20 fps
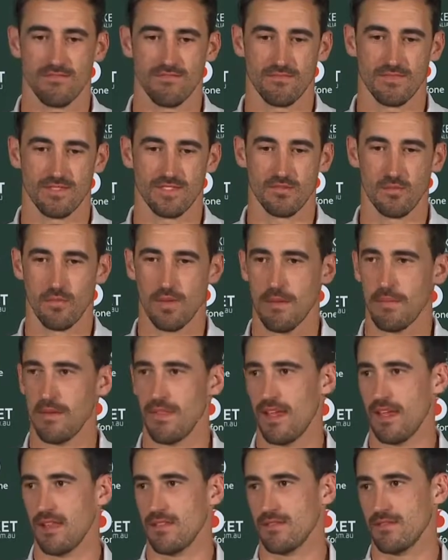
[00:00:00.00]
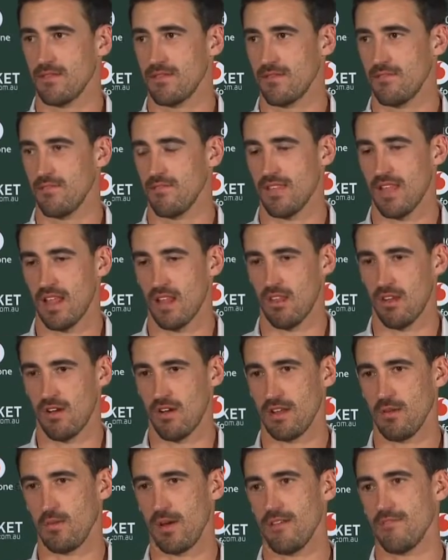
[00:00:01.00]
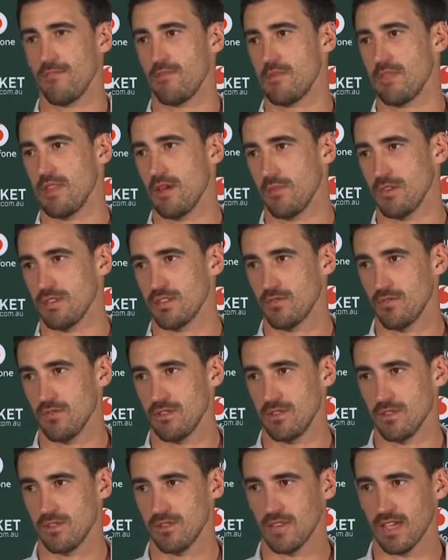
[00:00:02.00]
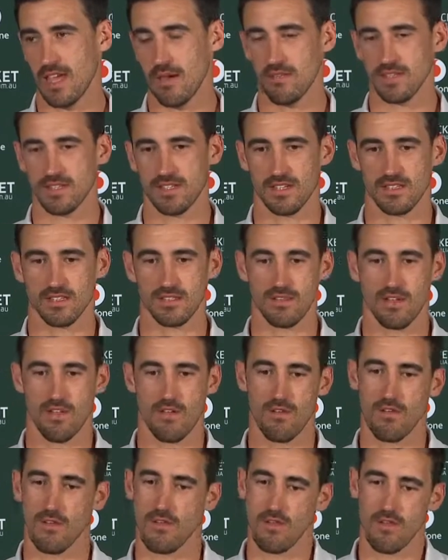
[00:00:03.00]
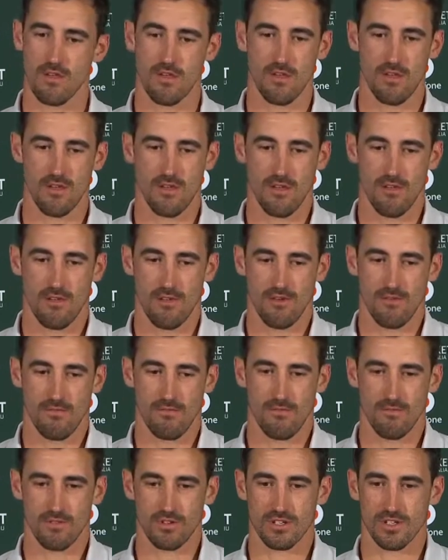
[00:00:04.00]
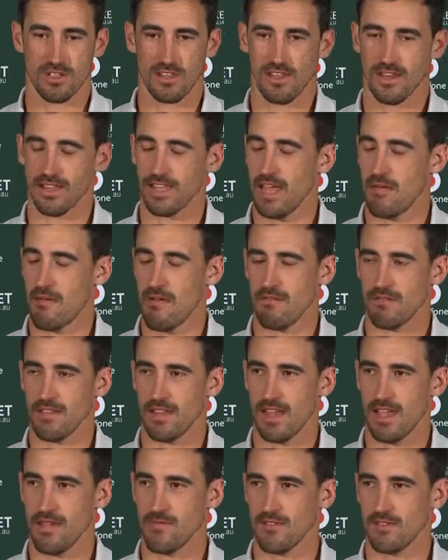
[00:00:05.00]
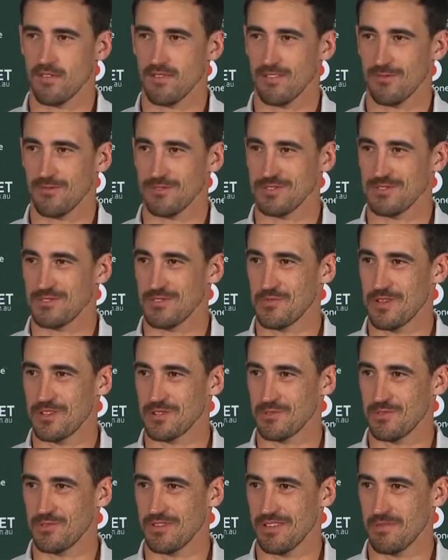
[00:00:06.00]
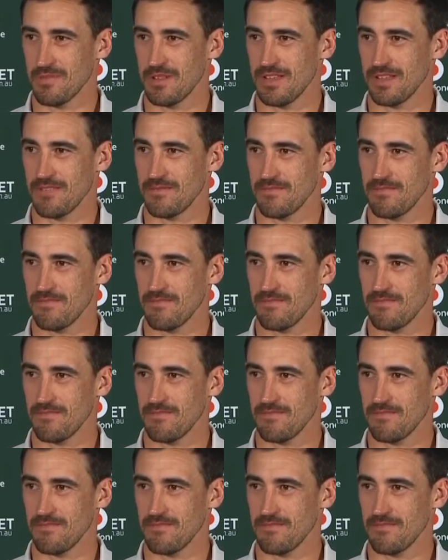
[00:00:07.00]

still pepper that line away from him that we saw in the Gabba test. So fortunate that it came off today, but there wasn't too much more to the plan.